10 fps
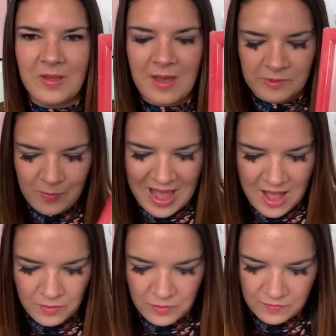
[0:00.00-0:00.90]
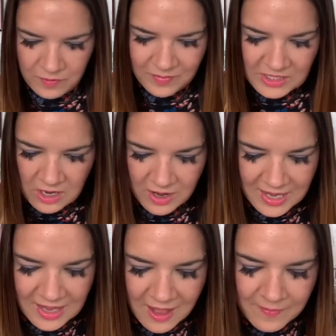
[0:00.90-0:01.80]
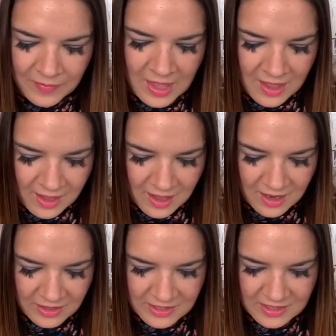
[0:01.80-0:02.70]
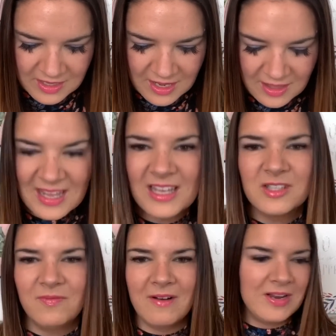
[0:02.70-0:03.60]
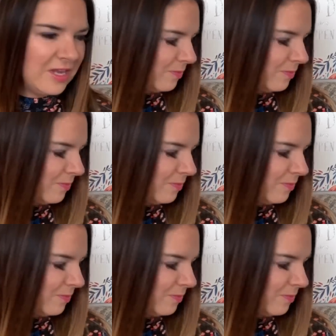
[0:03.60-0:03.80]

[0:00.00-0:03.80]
that was £1 from Tiger and I think it's very,